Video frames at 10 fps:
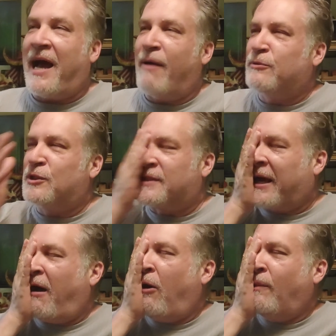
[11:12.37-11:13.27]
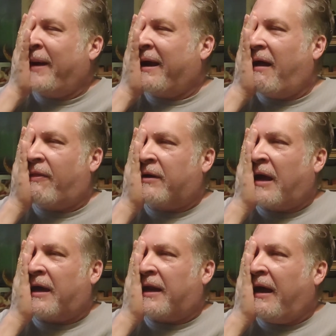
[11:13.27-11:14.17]
I was just like, oh my God, they're
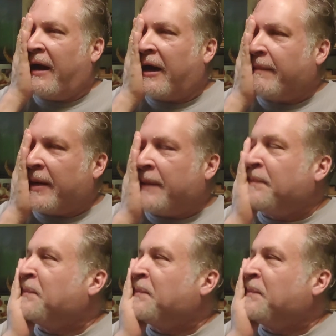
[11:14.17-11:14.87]
not going to hire me.